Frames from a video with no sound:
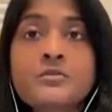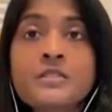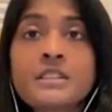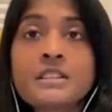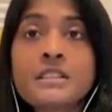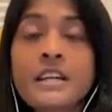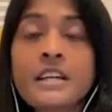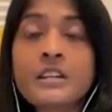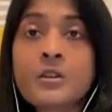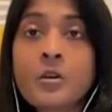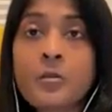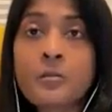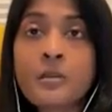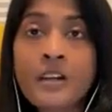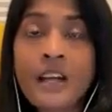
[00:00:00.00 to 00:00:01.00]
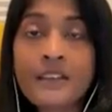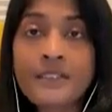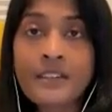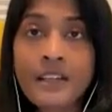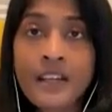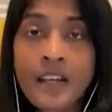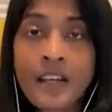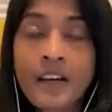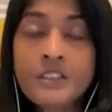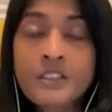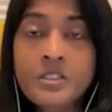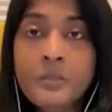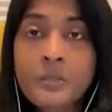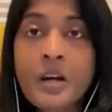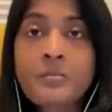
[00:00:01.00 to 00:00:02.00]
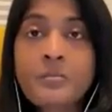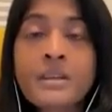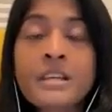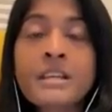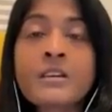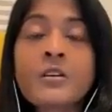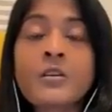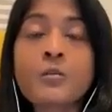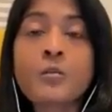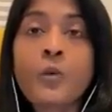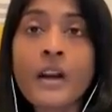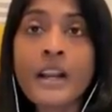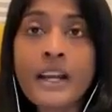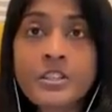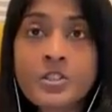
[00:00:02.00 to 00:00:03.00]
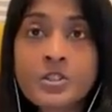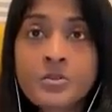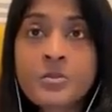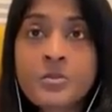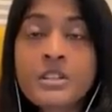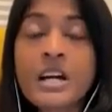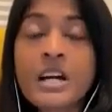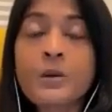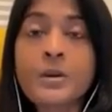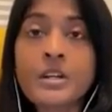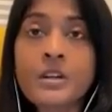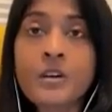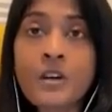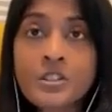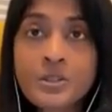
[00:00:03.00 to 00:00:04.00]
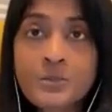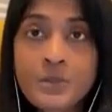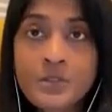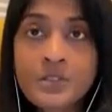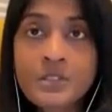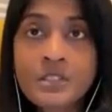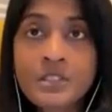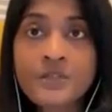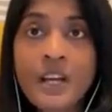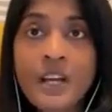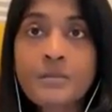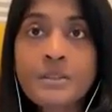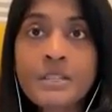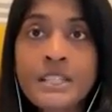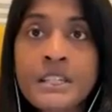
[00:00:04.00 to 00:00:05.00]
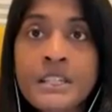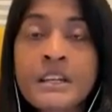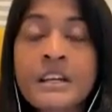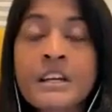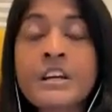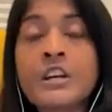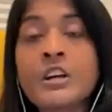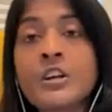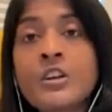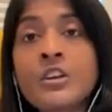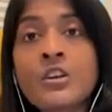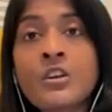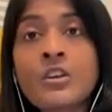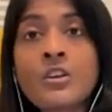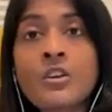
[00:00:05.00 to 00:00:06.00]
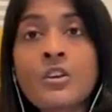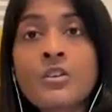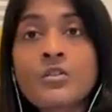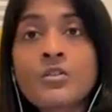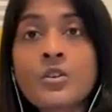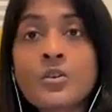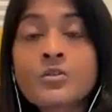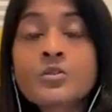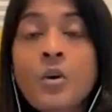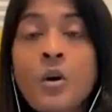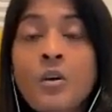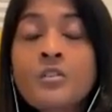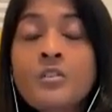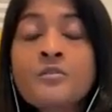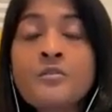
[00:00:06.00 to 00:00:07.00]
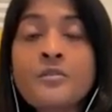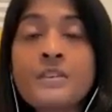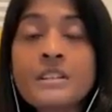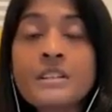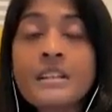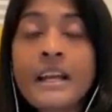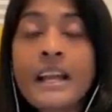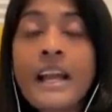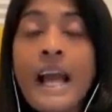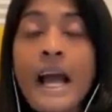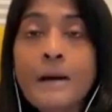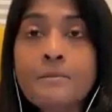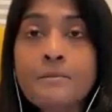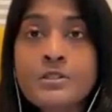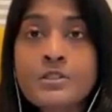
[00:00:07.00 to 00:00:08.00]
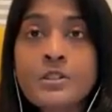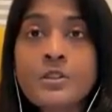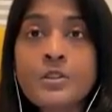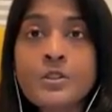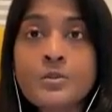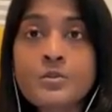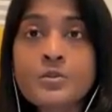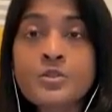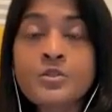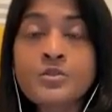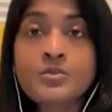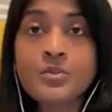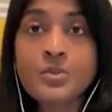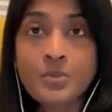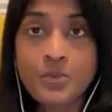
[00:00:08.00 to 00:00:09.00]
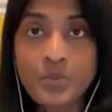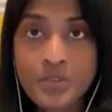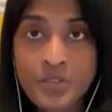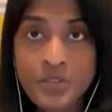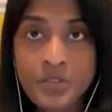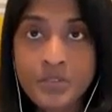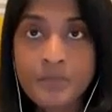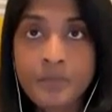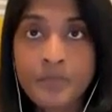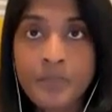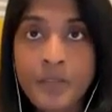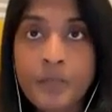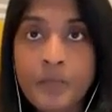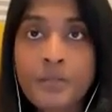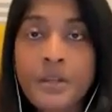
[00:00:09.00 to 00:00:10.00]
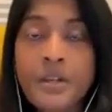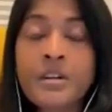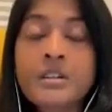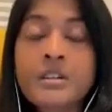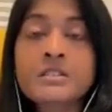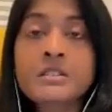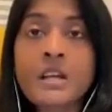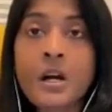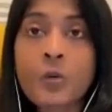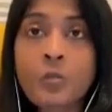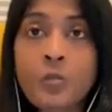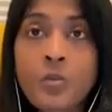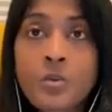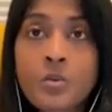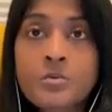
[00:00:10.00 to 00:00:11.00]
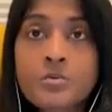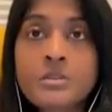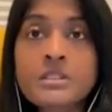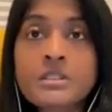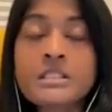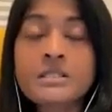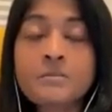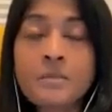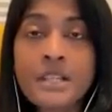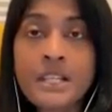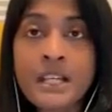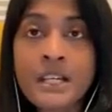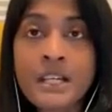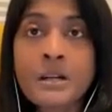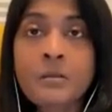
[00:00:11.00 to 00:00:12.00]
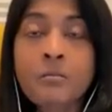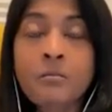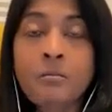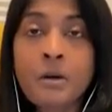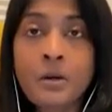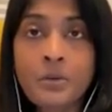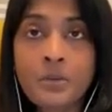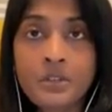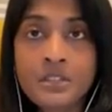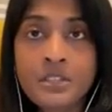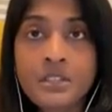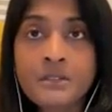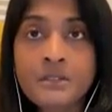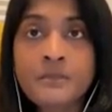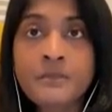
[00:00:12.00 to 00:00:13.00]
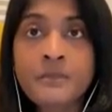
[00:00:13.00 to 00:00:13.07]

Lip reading: you feel like no one ever cares about me or what I do and how I contribute to this family, those all feel like absolute truths because that wound is being poked.